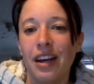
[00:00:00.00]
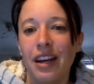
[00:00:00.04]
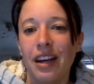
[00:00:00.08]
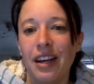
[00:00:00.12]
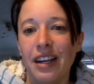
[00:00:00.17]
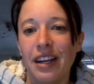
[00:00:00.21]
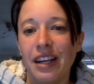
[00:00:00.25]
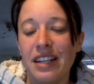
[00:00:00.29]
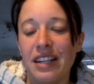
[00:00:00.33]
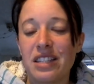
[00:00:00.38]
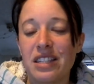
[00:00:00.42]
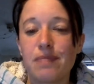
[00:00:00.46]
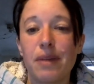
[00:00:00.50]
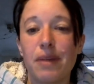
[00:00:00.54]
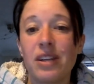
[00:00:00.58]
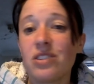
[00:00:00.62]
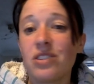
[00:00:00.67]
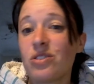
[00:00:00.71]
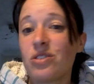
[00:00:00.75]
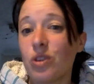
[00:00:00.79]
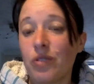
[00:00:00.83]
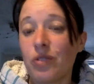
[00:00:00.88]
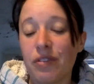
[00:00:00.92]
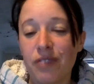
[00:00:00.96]
He
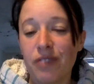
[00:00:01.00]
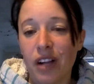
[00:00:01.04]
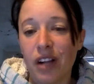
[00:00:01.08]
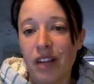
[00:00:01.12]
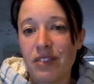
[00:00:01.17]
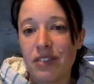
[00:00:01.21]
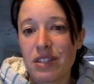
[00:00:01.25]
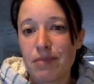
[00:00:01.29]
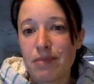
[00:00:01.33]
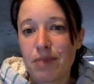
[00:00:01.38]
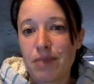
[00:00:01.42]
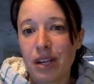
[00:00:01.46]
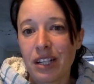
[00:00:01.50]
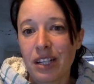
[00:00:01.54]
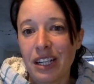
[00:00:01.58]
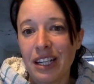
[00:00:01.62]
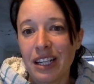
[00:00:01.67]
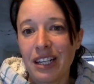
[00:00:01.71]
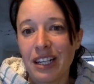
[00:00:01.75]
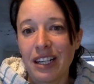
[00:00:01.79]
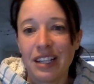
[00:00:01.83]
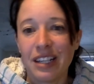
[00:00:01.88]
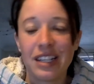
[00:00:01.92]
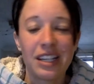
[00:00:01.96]
spent all the father's
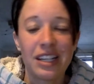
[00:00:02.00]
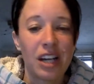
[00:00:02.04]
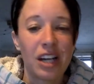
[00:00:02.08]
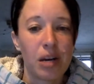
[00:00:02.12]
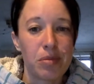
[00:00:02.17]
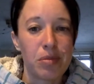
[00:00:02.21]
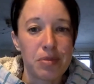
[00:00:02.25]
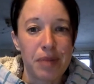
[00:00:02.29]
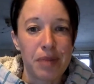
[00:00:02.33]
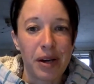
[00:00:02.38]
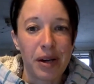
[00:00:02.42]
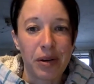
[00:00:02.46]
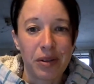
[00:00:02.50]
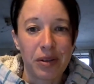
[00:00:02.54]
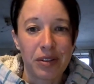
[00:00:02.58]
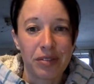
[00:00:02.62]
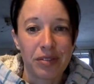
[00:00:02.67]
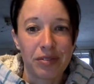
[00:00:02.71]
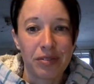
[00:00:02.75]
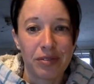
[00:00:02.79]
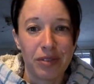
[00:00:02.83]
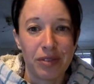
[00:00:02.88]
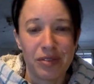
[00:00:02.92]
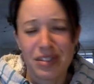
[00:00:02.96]
money and he comes back
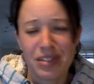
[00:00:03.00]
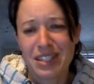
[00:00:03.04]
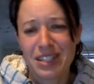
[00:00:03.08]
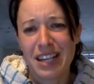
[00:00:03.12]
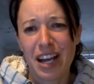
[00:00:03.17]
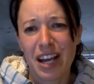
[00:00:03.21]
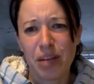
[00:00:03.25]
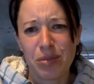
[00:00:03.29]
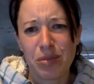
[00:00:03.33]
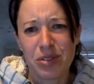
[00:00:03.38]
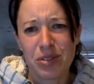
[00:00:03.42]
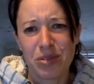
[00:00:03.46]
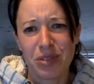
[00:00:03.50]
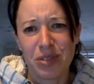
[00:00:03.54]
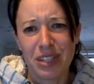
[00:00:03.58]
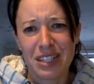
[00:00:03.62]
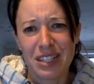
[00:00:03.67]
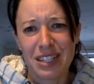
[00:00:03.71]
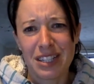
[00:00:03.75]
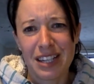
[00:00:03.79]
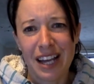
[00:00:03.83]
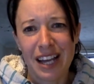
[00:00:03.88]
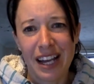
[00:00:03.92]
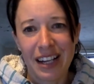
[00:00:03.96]
with his tail between his
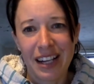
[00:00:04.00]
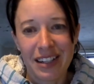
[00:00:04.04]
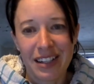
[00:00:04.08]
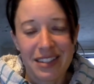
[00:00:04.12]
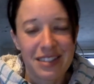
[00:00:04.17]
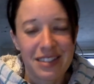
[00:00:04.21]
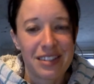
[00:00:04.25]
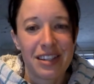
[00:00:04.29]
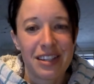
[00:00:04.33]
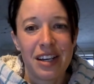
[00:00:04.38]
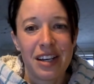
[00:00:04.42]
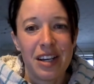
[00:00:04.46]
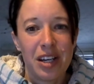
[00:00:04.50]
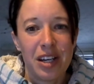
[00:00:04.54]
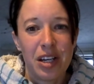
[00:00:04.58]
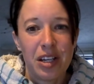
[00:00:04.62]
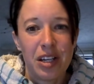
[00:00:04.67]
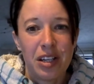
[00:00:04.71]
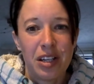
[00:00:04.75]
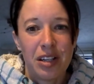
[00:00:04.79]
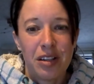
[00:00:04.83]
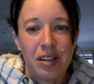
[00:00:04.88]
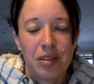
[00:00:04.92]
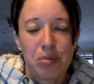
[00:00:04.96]
legs,
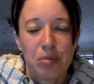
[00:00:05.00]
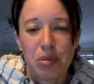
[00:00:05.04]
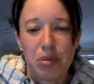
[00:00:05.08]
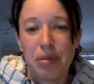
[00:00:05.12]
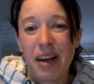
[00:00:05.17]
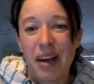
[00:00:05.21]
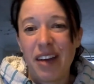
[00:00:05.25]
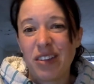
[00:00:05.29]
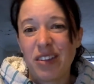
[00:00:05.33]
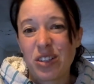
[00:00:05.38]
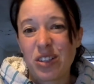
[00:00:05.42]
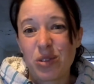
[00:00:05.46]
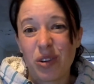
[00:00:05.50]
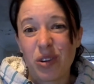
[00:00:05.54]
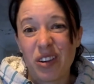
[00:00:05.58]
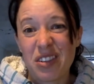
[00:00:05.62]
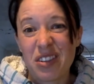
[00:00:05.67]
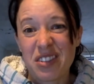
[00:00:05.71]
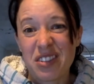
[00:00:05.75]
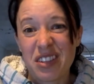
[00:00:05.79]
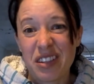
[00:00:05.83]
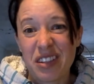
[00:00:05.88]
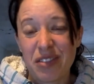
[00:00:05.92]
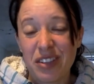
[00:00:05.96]
preparing to
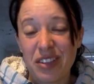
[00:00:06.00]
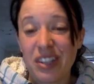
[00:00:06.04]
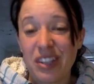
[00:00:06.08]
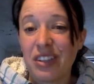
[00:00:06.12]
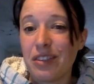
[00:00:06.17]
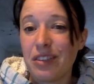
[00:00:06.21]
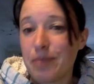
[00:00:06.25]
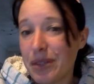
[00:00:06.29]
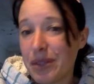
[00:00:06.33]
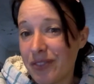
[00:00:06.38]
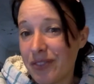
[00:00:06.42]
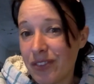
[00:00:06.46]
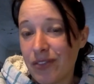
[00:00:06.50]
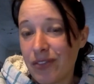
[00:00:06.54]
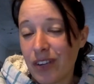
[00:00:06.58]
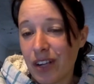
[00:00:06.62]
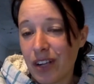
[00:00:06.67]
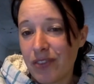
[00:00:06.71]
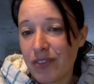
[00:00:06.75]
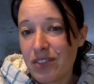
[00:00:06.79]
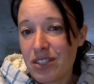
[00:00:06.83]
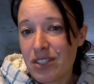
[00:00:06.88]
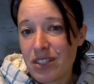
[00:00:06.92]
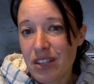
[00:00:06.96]
ask if he could be the
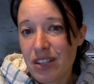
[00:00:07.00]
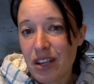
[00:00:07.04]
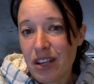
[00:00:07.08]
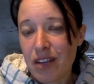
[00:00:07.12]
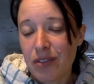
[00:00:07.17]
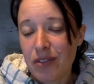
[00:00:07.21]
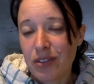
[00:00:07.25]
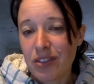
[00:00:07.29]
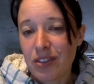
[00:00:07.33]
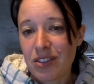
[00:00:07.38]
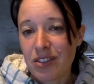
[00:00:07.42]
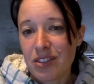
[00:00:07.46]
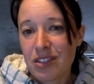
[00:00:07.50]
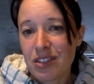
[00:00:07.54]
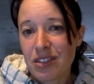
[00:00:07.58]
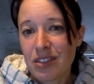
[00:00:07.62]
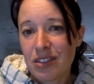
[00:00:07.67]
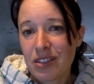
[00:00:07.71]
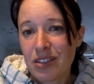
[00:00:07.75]
father's servant.